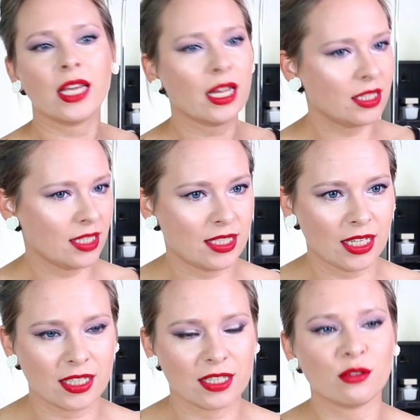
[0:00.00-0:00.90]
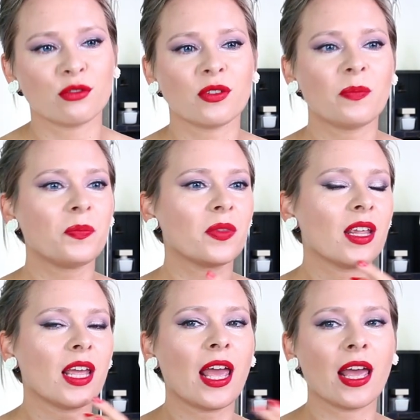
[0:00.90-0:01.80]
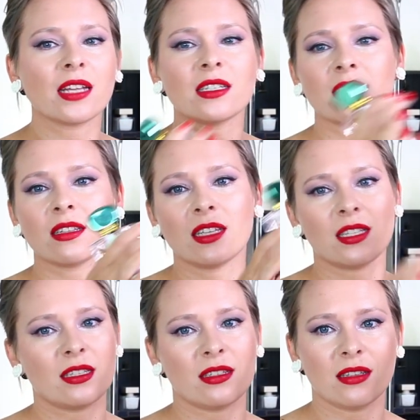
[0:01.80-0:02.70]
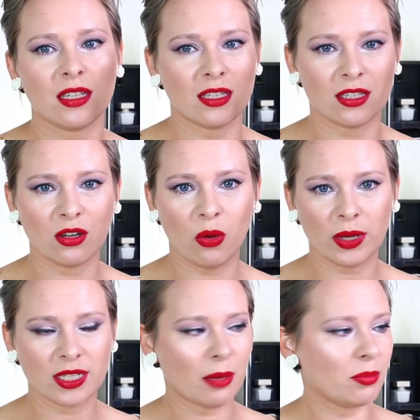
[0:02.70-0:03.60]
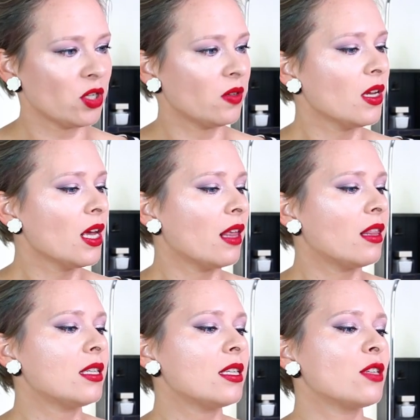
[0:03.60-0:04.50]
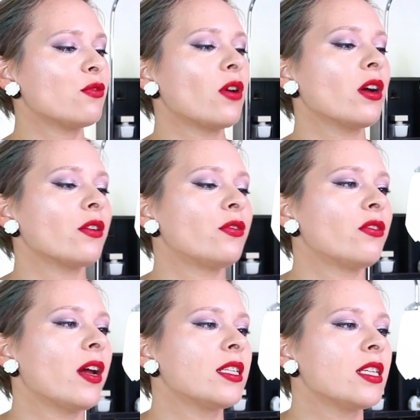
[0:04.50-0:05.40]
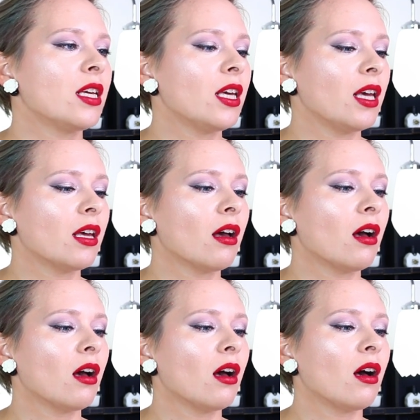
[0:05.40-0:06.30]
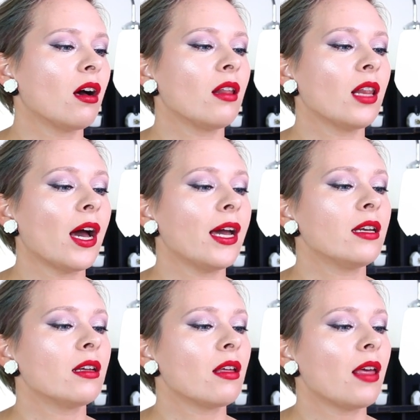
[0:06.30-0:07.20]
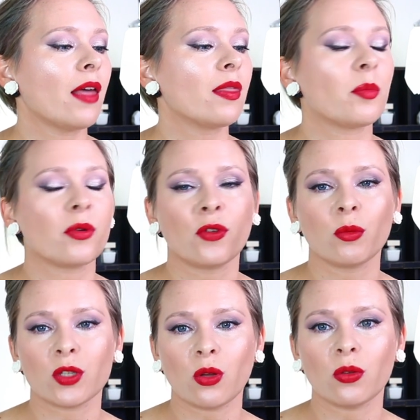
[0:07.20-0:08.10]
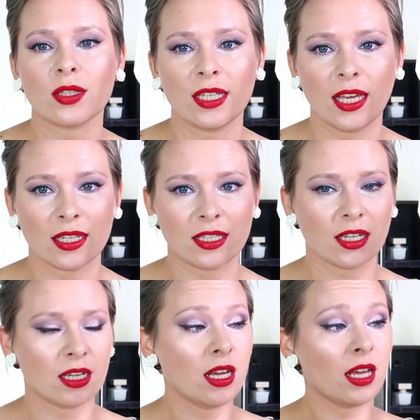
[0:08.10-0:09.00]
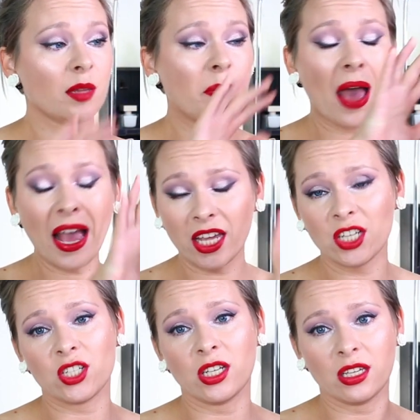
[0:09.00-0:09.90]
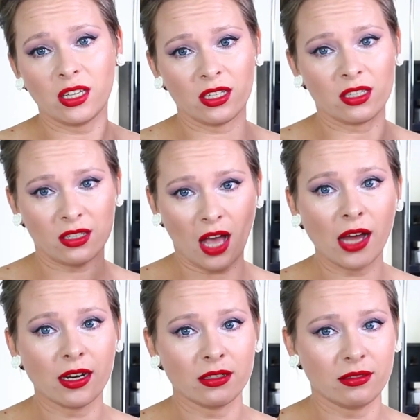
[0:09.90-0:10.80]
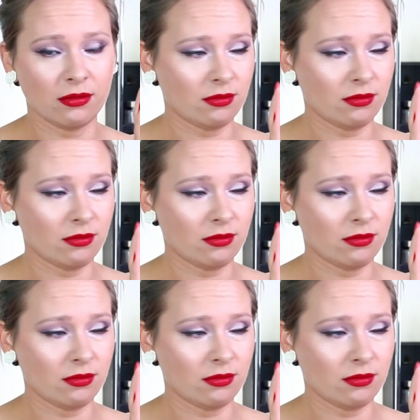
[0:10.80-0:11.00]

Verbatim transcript: yet distinctive, and this is no exception. This is Franca Ferretti line, and the perfume is called Siesta. The packaging is kind of